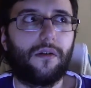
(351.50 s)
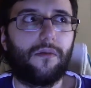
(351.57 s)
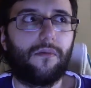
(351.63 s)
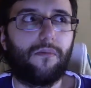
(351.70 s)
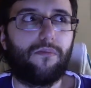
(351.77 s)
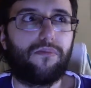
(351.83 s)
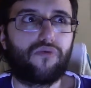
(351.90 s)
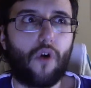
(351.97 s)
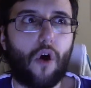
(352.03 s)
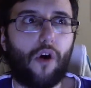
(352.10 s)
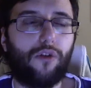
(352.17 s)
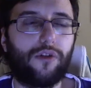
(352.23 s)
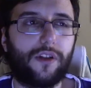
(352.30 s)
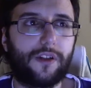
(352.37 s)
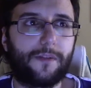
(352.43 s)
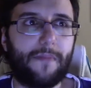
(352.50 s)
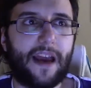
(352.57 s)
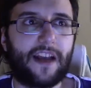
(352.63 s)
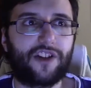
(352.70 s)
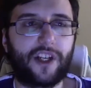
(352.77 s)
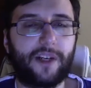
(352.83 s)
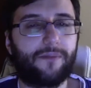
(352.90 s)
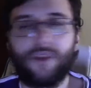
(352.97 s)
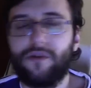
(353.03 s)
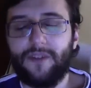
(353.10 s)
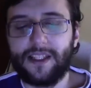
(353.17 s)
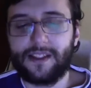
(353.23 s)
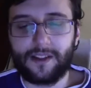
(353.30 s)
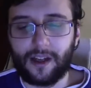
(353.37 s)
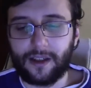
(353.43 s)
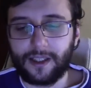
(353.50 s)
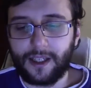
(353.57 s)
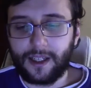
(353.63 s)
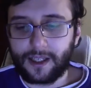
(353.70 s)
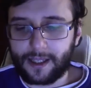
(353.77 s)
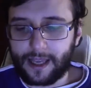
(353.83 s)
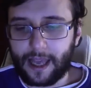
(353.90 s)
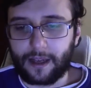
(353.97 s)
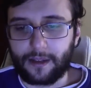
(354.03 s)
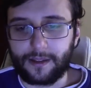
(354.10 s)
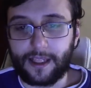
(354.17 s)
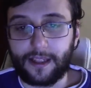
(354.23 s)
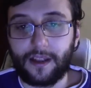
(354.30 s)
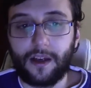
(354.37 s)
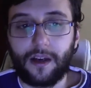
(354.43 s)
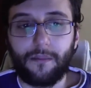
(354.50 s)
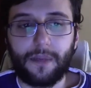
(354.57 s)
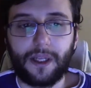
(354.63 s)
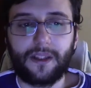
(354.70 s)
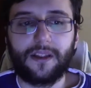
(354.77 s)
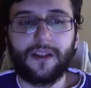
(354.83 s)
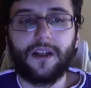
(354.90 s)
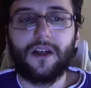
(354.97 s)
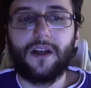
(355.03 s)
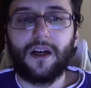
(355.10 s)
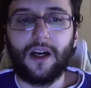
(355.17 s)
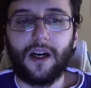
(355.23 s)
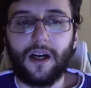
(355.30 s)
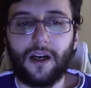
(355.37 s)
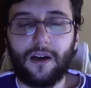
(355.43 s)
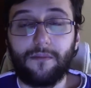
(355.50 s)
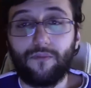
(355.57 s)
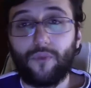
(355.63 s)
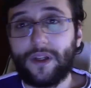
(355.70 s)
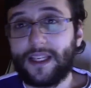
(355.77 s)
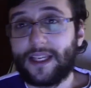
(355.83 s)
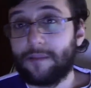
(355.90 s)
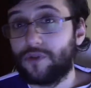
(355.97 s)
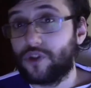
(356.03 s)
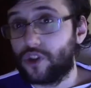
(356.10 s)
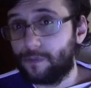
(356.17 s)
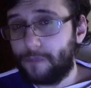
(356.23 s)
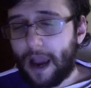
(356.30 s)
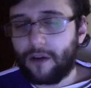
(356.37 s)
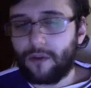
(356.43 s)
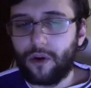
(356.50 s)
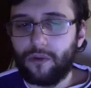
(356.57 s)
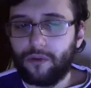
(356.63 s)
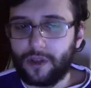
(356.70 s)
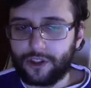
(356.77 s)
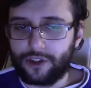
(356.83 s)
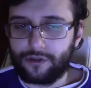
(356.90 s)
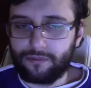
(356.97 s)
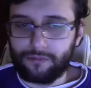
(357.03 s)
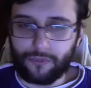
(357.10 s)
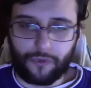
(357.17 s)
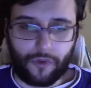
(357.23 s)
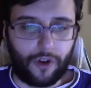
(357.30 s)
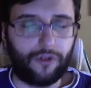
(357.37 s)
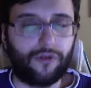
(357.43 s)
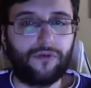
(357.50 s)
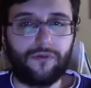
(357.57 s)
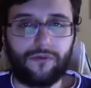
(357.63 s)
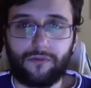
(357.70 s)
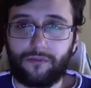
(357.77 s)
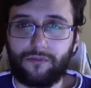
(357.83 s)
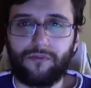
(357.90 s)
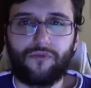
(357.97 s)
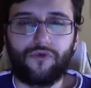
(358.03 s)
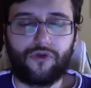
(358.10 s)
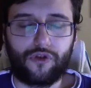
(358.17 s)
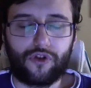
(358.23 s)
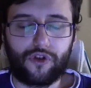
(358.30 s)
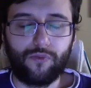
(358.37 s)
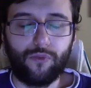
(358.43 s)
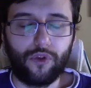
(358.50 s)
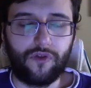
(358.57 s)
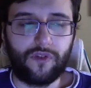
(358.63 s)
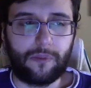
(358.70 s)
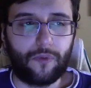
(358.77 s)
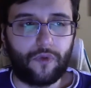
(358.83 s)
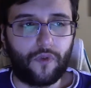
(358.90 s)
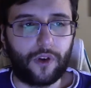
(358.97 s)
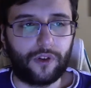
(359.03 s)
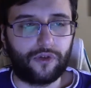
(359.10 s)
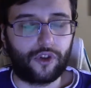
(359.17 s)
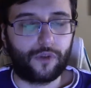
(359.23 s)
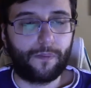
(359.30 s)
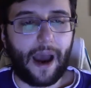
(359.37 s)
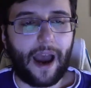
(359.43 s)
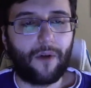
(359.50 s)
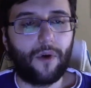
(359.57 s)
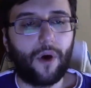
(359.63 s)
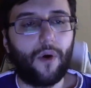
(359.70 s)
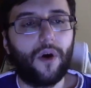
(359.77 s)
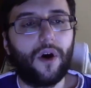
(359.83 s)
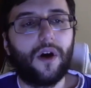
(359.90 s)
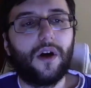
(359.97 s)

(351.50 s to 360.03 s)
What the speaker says: Brawl, the Smash game, so let's not get into that. But when it comes to Spyro, let's smoothly move on to Spyro.